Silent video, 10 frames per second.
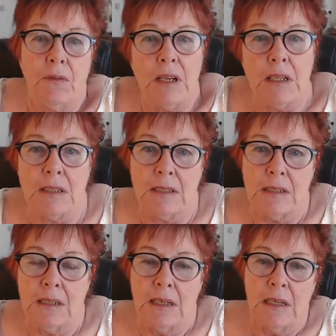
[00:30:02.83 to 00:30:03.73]
feels.
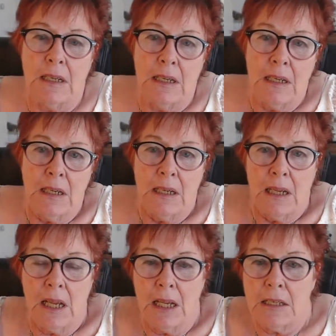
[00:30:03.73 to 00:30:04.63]

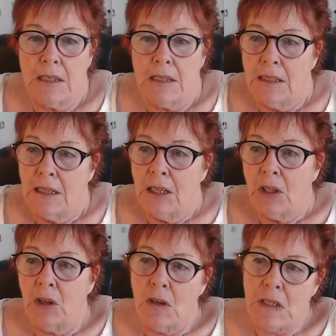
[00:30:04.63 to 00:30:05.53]
And
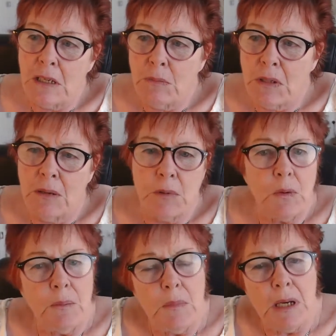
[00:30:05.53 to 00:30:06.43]
sometimes
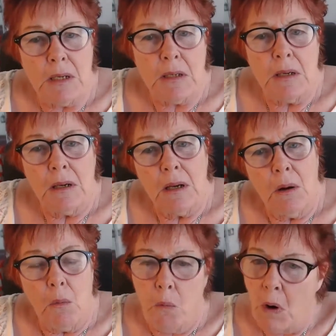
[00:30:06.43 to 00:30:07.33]
we meet
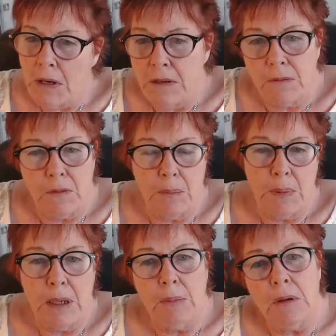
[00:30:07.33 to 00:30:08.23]
wonderful
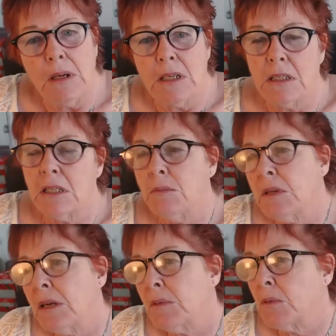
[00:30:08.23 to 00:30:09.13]
people, and
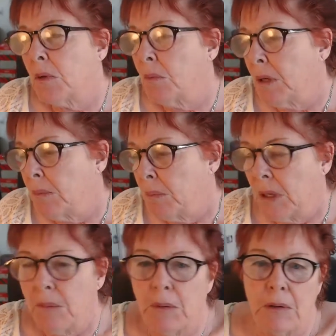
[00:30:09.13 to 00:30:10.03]
sometimes we meet
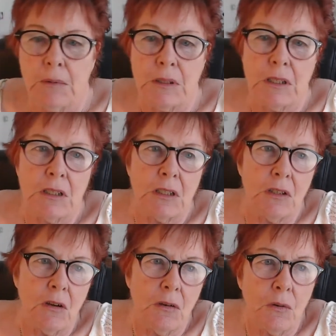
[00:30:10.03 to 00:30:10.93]
people who are just
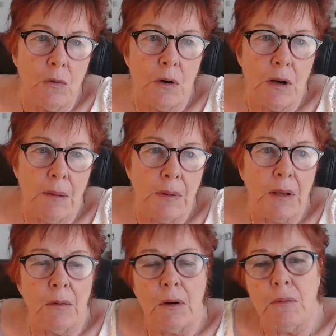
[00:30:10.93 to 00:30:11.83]
so caught up in
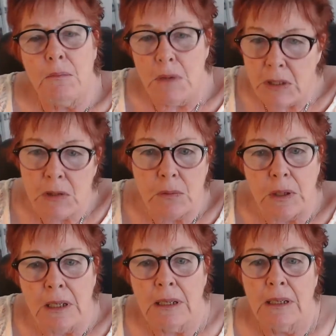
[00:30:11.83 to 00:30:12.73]
their own
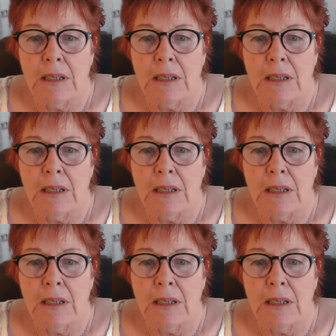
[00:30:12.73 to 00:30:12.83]
misery.